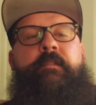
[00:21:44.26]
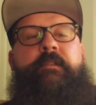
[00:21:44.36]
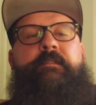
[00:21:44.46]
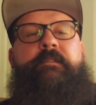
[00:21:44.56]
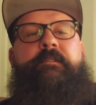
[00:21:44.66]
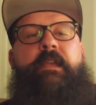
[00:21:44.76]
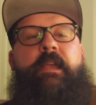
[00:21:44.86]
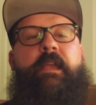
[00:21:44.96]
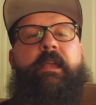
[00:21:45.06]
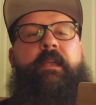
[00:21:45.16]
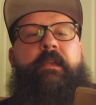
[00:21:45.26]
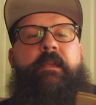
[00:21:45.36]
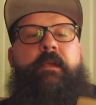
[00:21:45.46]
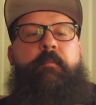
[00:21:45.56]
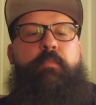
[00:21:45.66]
this is a
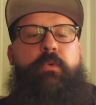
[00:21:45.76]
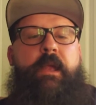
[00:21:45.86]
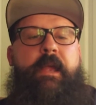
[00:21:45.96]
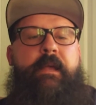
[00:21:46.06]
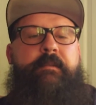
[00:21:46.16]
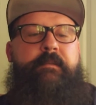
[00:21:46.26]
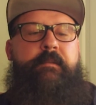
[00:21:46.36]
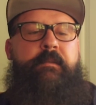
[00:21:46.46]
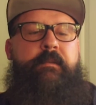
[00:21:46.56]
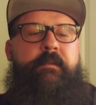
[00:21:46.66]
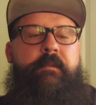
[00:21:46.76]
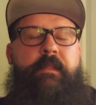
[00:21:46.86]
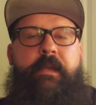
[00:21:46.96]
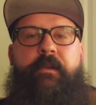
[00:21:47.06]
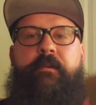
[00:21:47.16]
brass
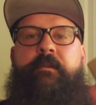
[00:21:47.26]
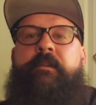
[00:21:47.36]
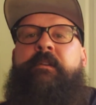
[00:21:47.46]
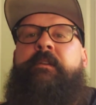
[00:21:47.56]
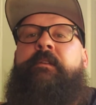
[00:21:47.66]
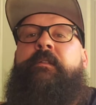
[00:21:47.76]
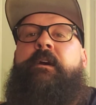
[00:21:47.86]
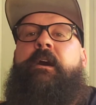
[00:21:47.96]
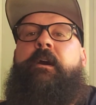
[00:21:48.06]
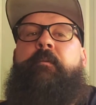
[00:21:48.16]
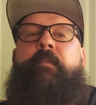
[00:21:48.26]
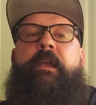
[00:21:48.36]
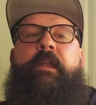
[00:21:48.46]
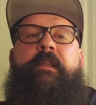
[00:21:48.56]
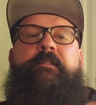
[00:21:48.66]
lighter,
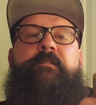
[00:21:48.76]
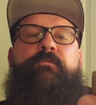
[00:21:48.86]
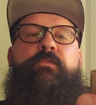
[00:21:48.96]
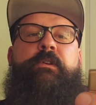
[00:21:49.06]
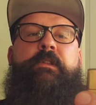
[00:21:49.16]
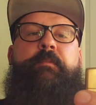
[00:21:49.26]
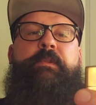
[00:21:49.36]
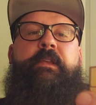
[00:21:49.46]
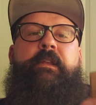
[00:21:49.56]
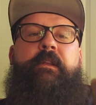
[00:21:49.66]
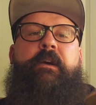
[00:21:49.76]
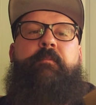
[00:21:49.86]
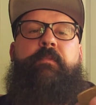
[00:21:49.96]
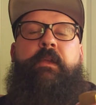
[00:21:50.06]
and it's really patinaed up.